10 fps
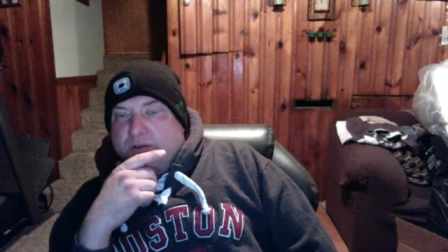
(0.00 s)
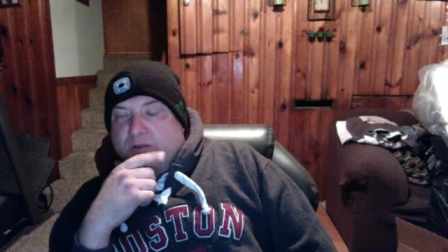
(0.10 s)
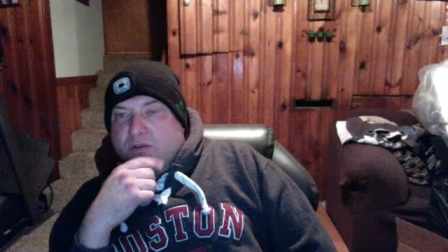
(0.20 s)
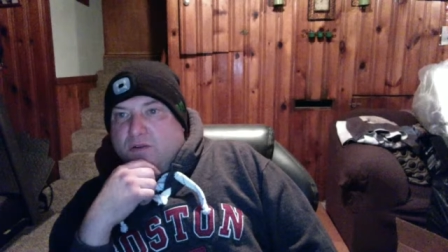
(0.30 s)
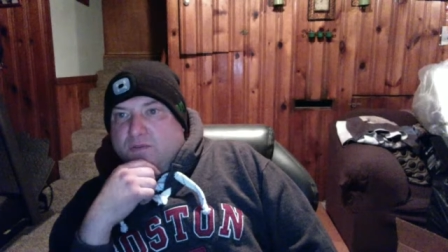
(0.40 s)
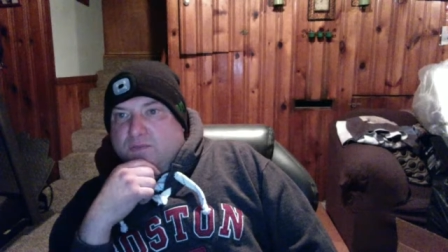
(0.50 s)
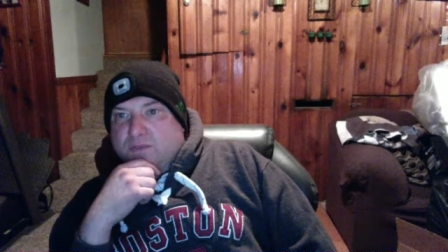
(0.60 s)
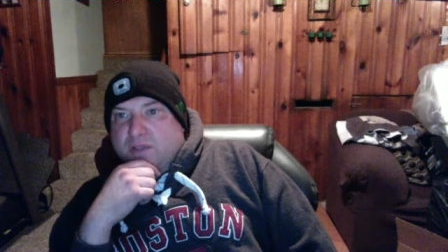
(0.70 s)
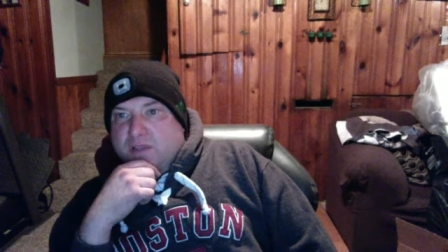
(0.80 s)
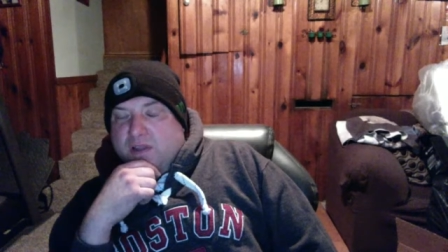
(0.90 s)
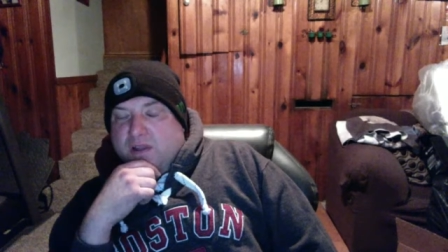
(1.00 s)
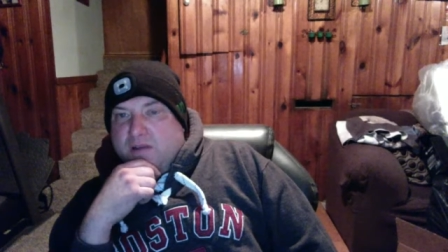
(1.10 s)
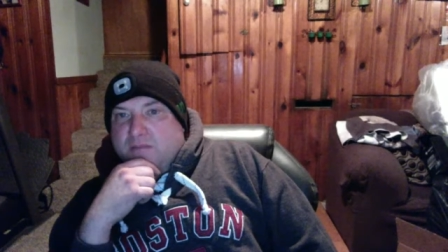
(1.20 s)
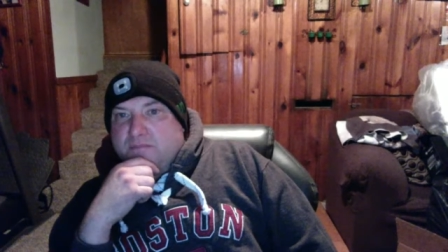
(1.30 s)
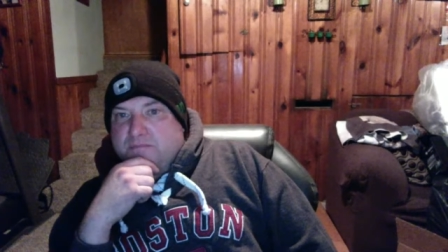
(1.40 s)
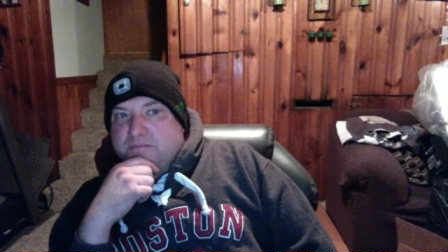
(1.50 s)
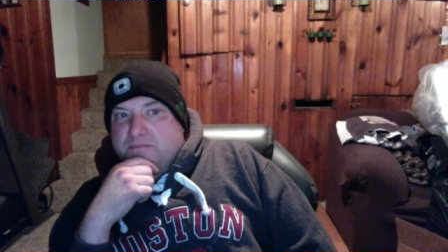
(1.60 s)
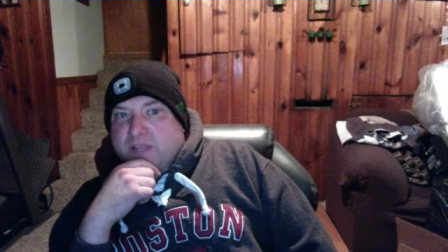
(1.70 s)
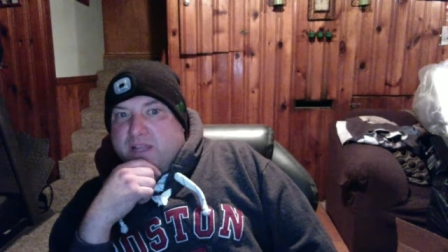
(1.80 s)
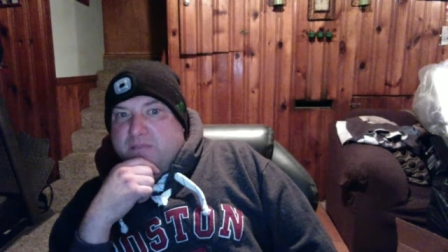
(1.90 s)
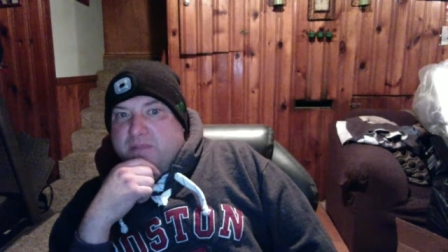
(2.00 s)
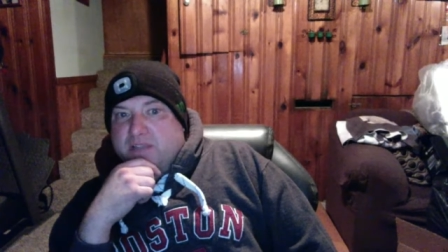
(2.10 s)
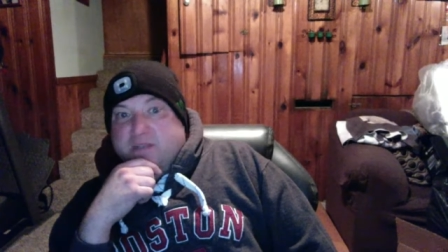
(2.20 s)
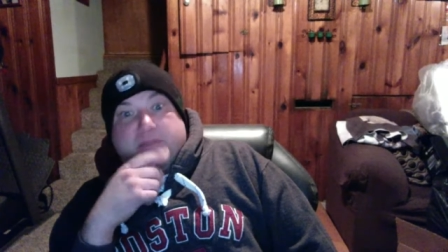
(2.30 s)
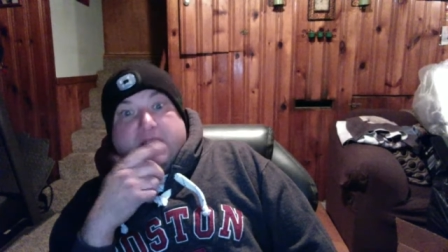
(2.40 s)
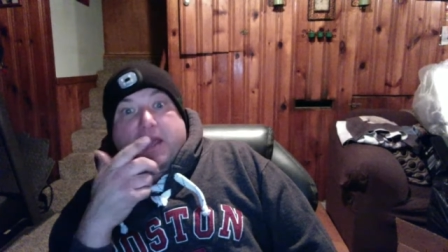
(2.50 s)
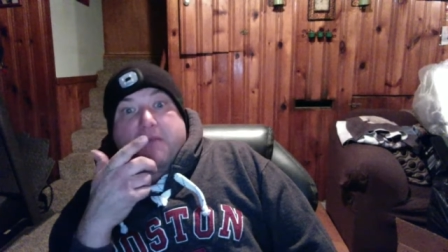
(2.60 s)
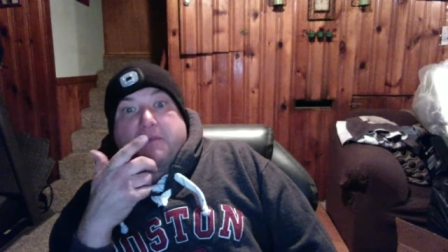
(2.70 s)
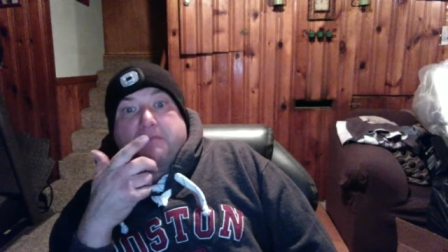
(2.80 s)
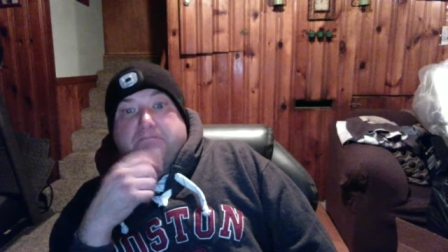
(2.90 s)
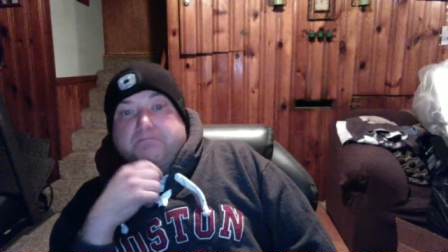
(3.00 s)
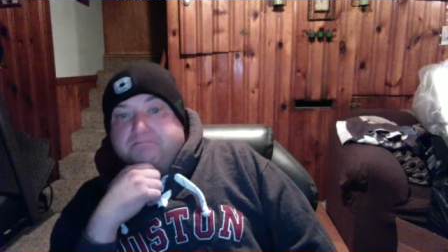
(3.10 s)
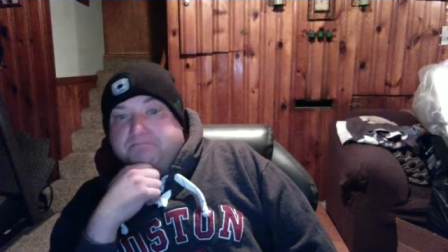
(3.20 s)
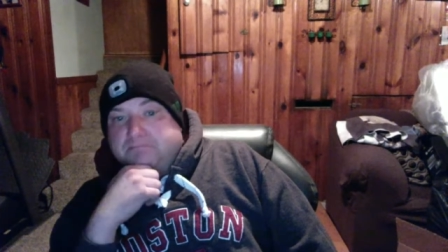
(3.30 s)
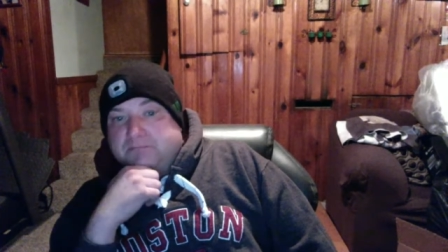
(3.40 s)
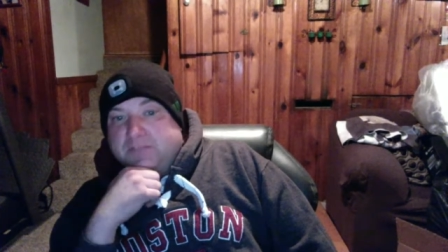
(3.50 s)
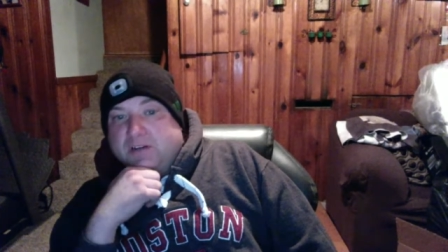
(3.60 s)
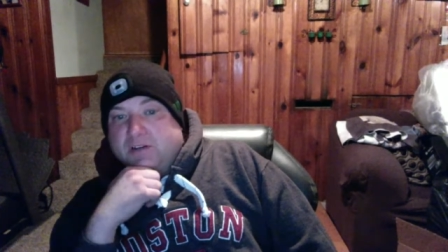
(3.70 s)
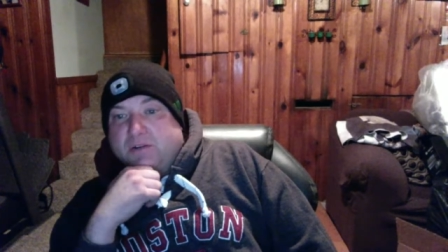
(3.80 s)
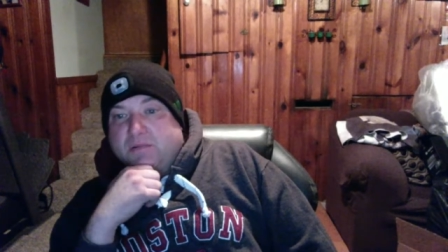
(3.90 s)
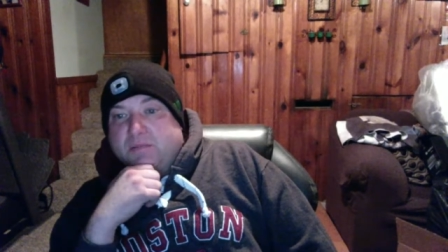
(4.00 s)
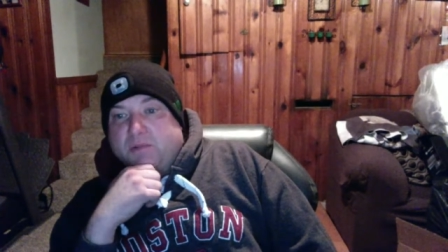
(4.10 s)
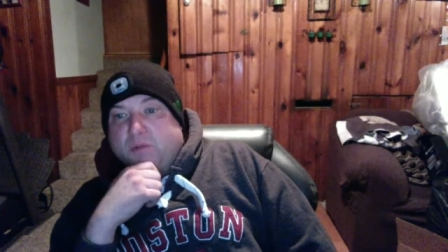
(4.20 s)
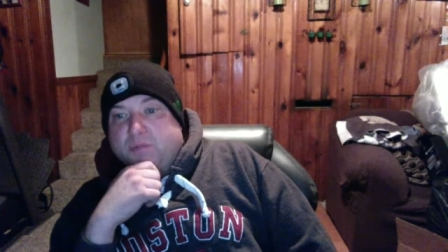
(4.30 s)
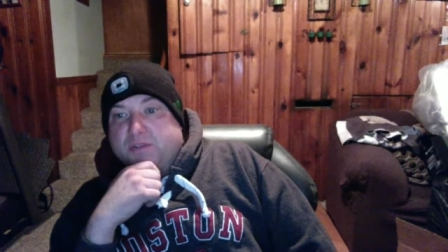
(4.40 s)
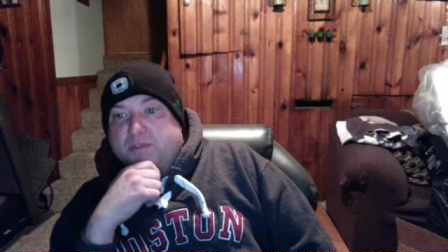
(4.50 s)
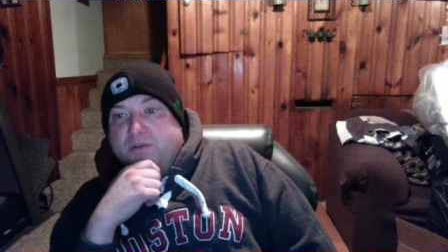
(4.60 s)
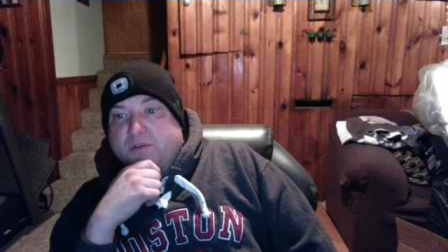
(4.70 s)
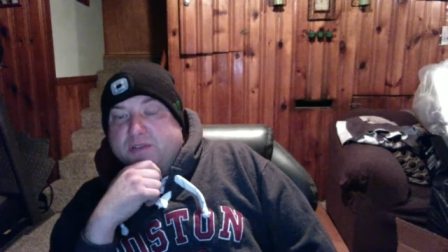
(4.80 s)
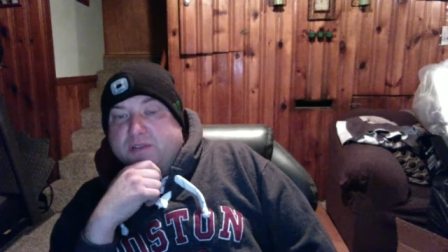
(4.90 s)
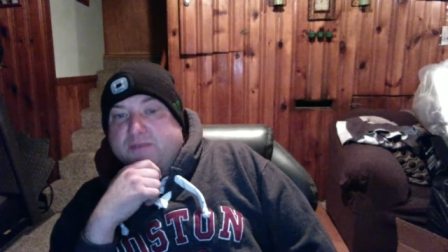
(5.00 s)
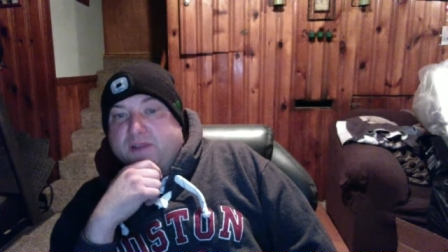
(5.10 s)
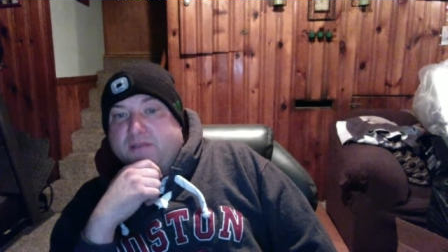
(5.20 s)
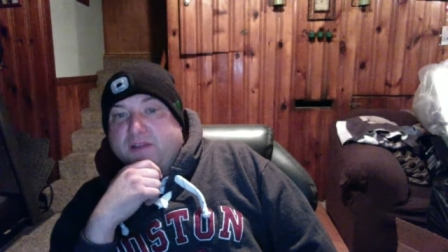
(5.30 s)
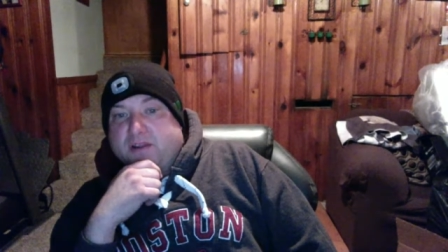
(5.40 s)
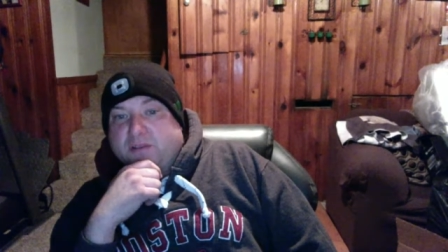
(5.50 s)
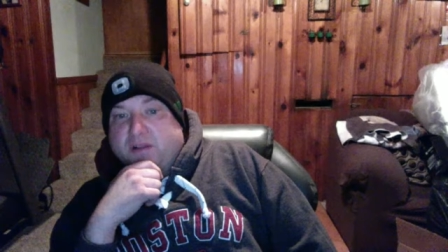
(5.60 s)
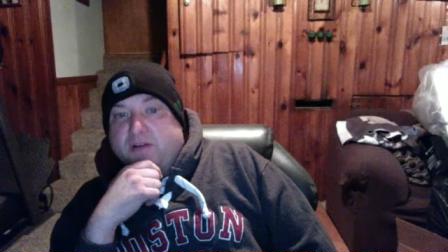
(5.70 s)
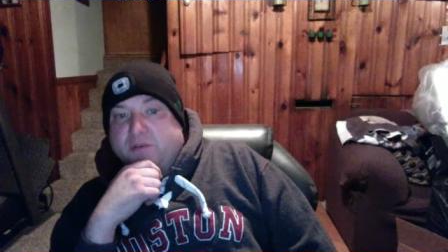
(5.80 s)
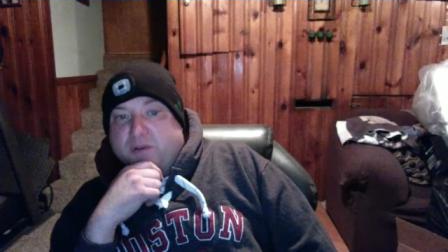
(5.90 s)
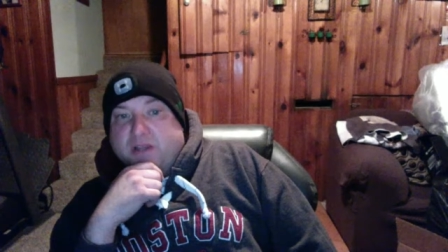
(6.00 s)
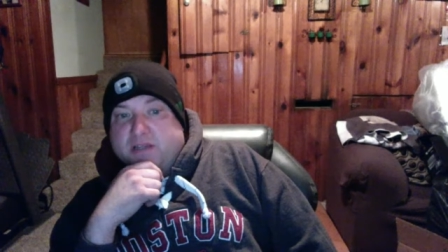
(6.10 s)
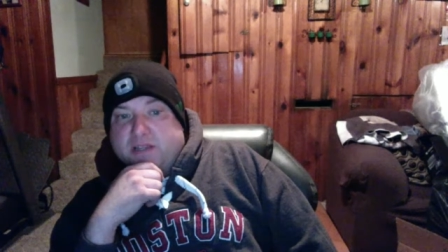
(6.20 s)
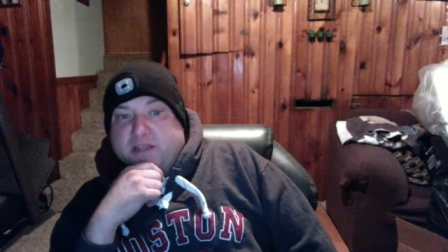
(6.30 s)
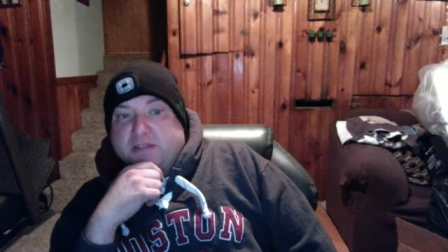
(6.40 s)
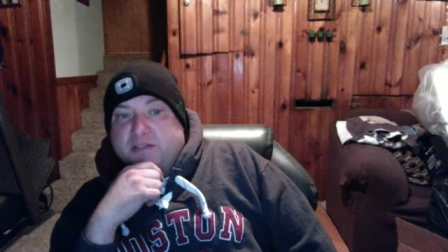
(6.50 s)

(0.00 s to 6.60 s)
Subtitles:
I can make something happen. I'm hoping so because I've had a lot of good ideas.